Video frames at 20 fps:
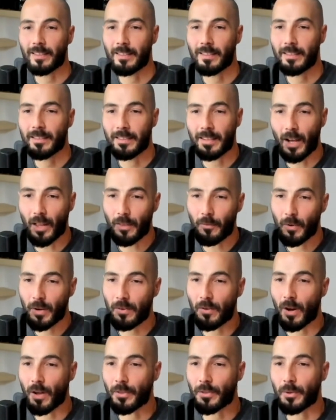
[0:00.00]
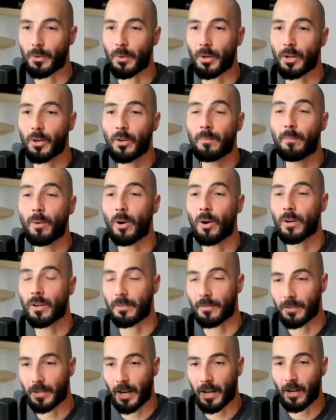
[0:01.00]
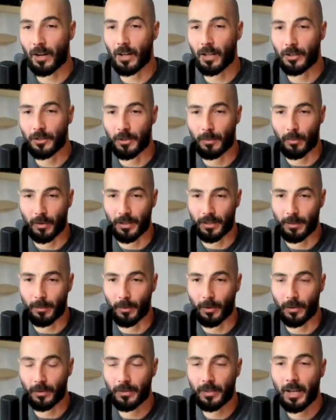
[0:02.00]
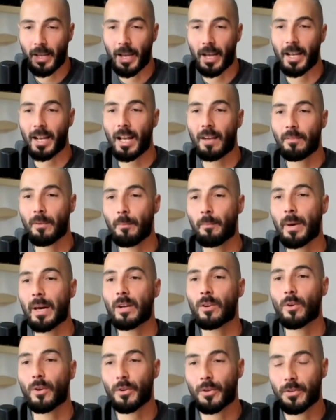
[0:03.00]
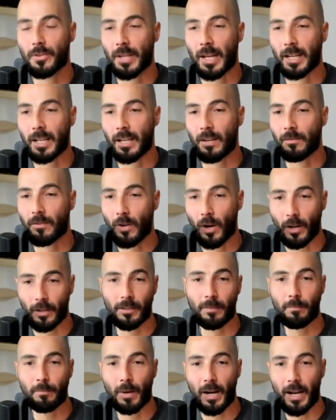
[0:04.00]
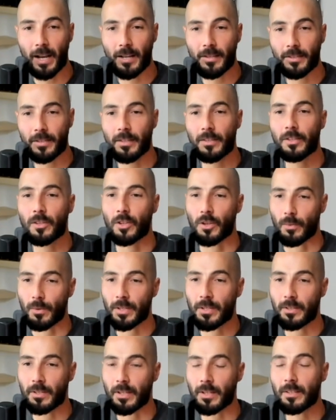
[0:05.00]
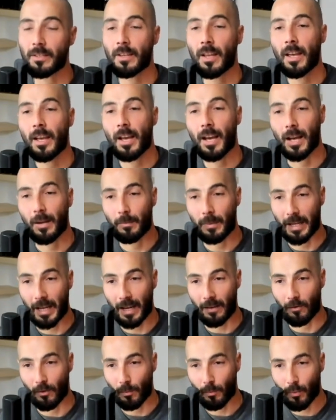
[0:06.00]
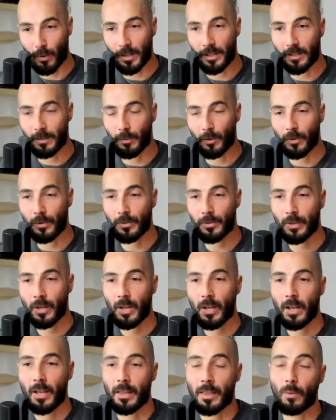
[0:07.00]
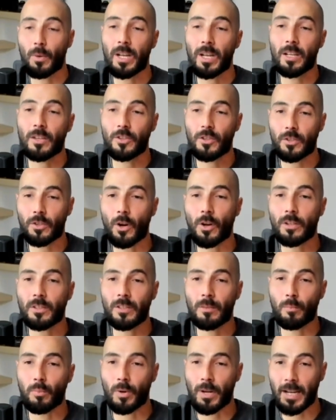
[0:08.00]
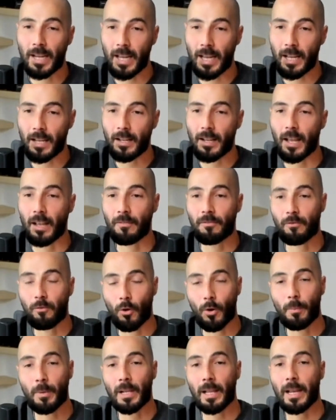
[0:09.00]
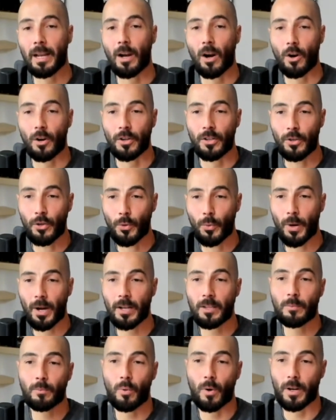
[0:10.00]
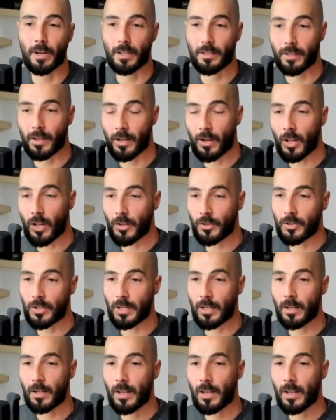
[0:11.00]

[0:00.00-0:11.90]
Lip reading: Now that we've gone through a good bulk of psychology principles and have a better understanding of cognitive biases, heuristics, and behavioral principles that we can start to bring in and formulate our UX product psychology,